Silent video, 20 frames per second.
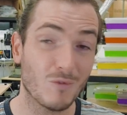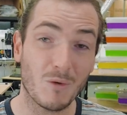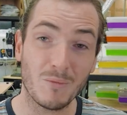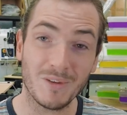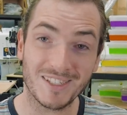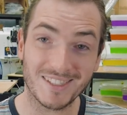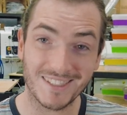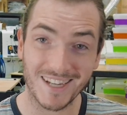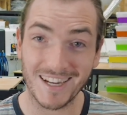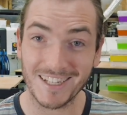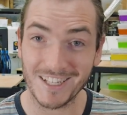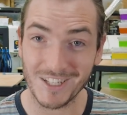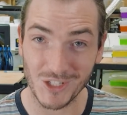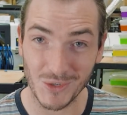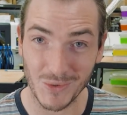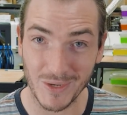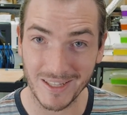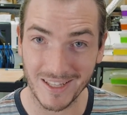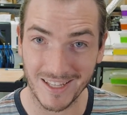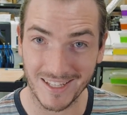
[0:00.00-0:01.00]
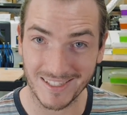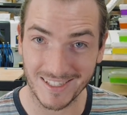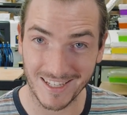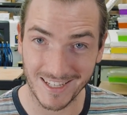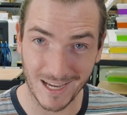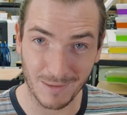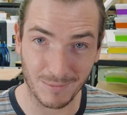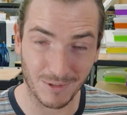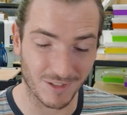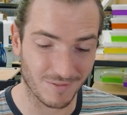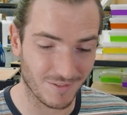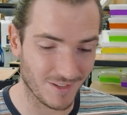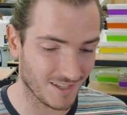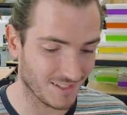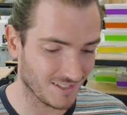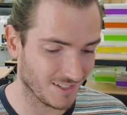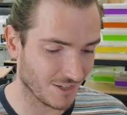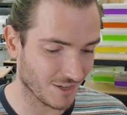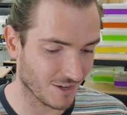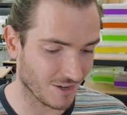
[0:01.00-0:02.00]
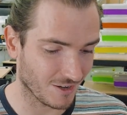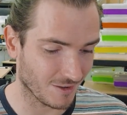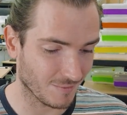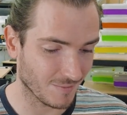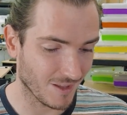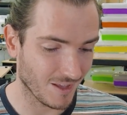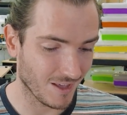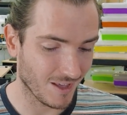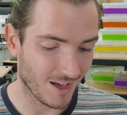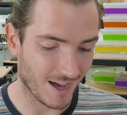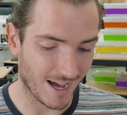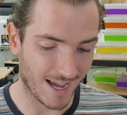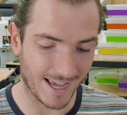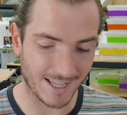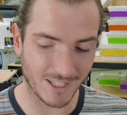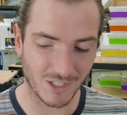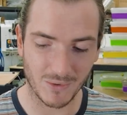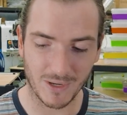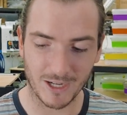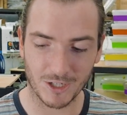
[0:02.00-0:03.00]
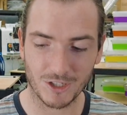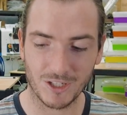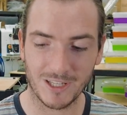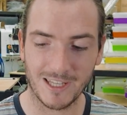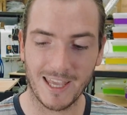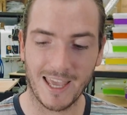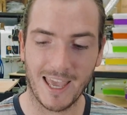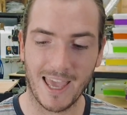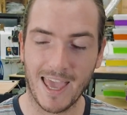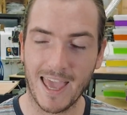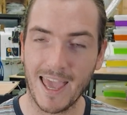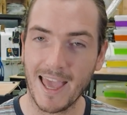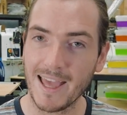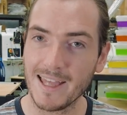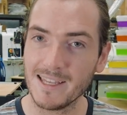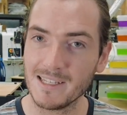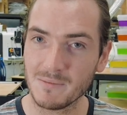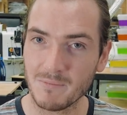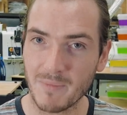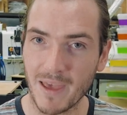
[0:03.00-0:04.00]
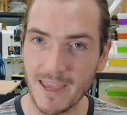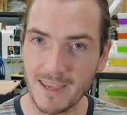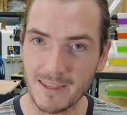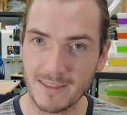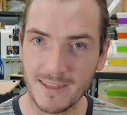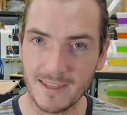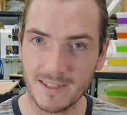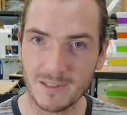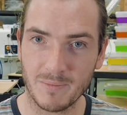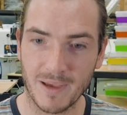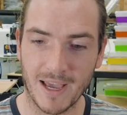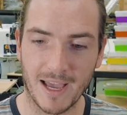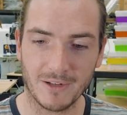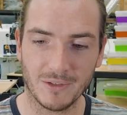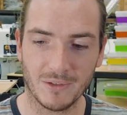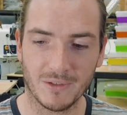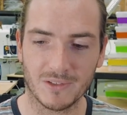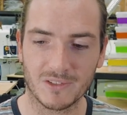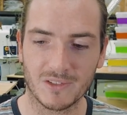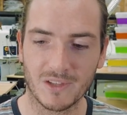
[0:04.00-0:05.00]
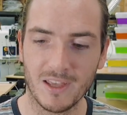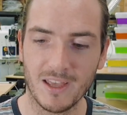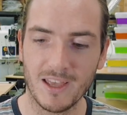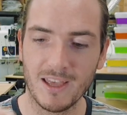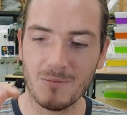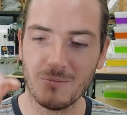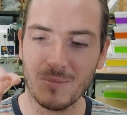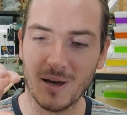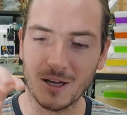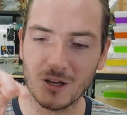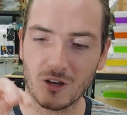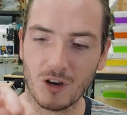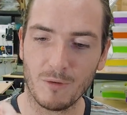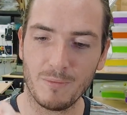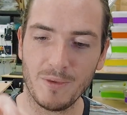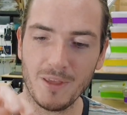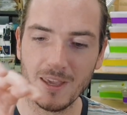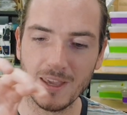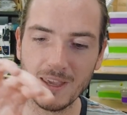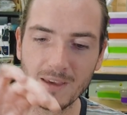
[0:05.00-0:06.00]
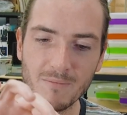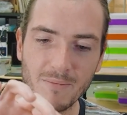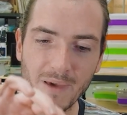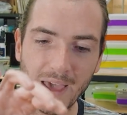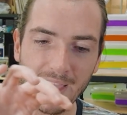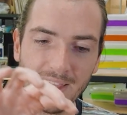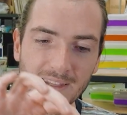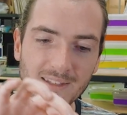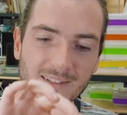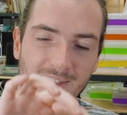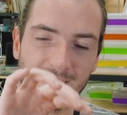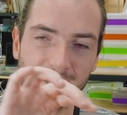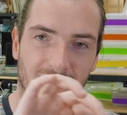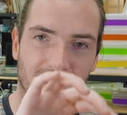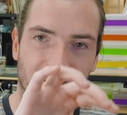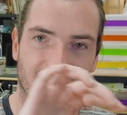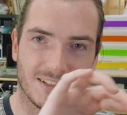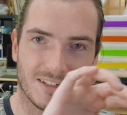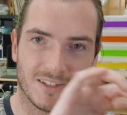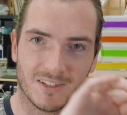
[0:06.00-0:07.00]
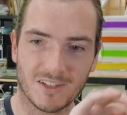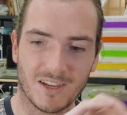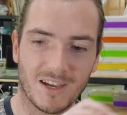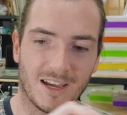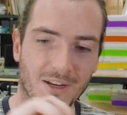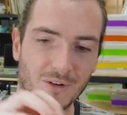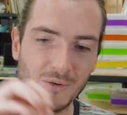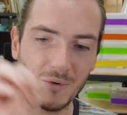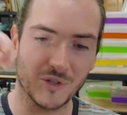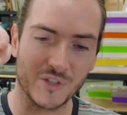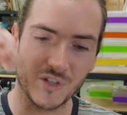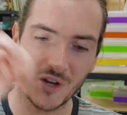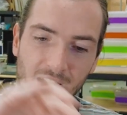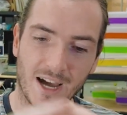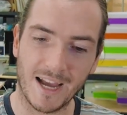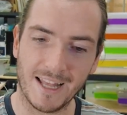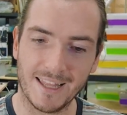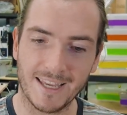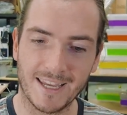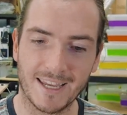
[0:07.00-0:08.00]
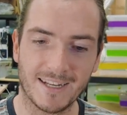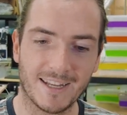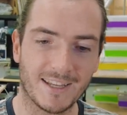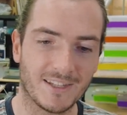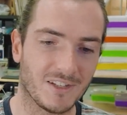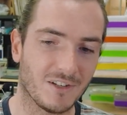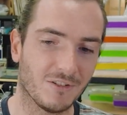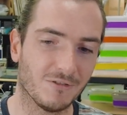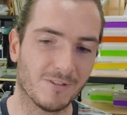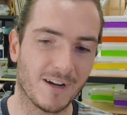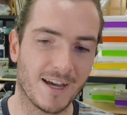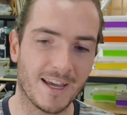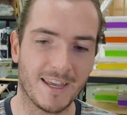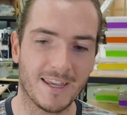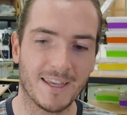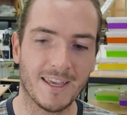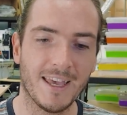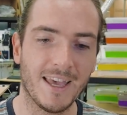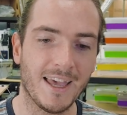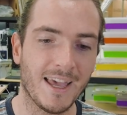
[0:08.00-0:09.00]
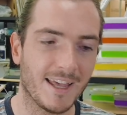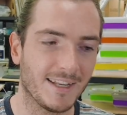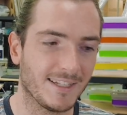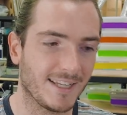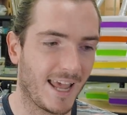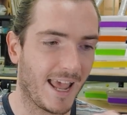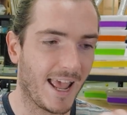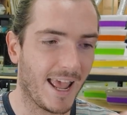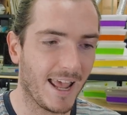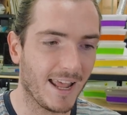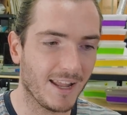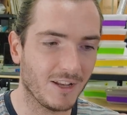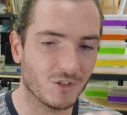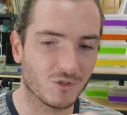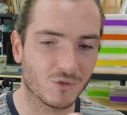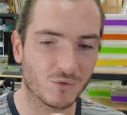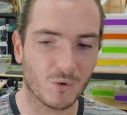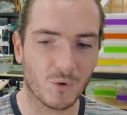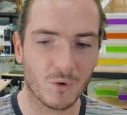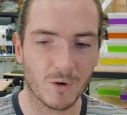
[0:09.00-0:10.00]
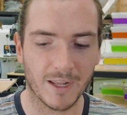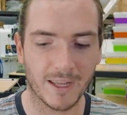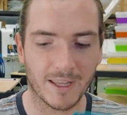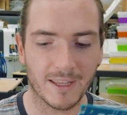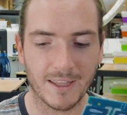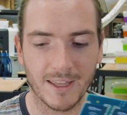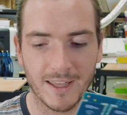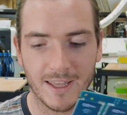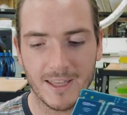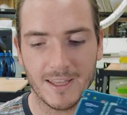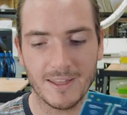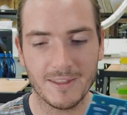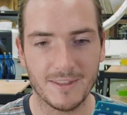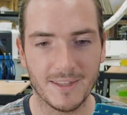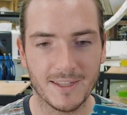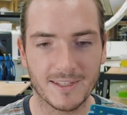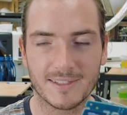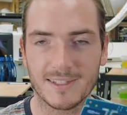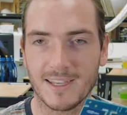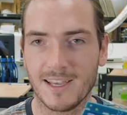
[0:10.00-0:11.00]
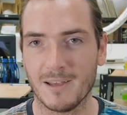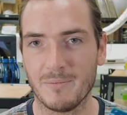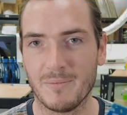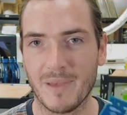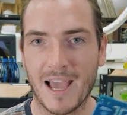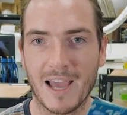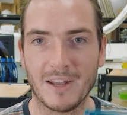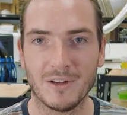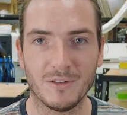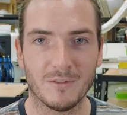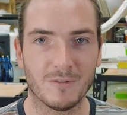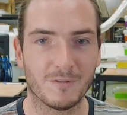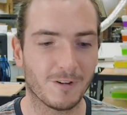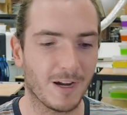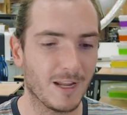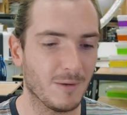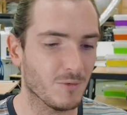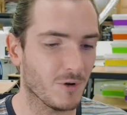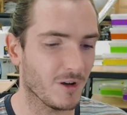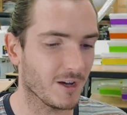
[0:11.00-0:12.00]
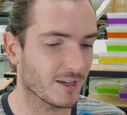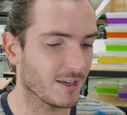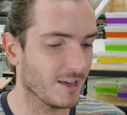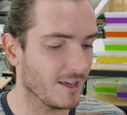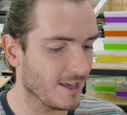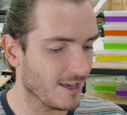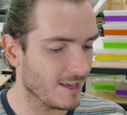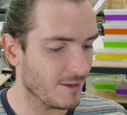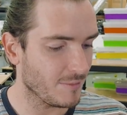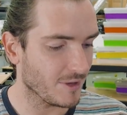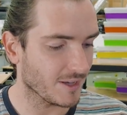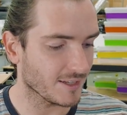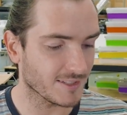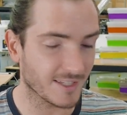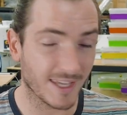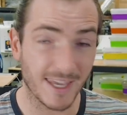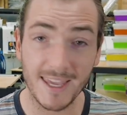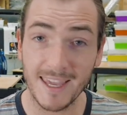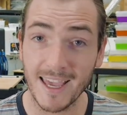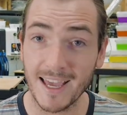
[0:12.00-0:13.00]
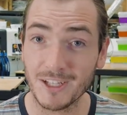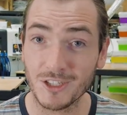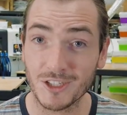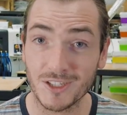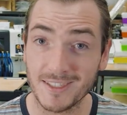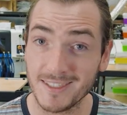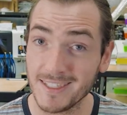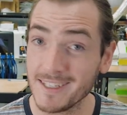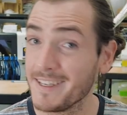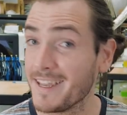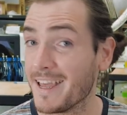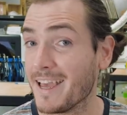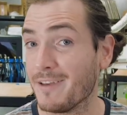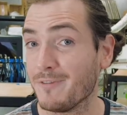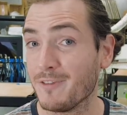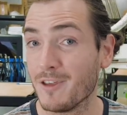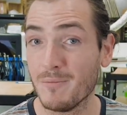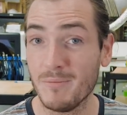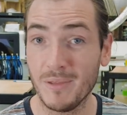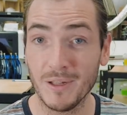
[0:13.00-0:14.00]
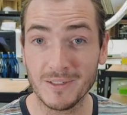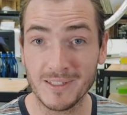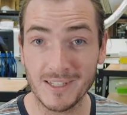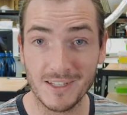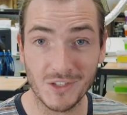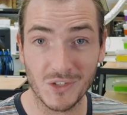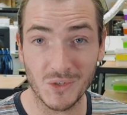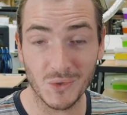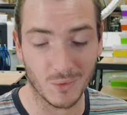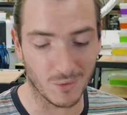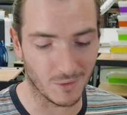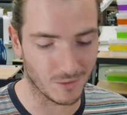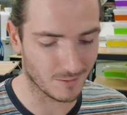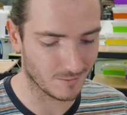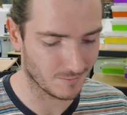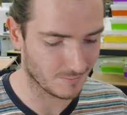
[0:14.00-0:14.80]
When we started doing this a couple of years ago, I had to actually hand make these panels by copying and pasting the design or tiling it as an array and hand drawing this panel framework. because KiCad just didn't have a built-in tool.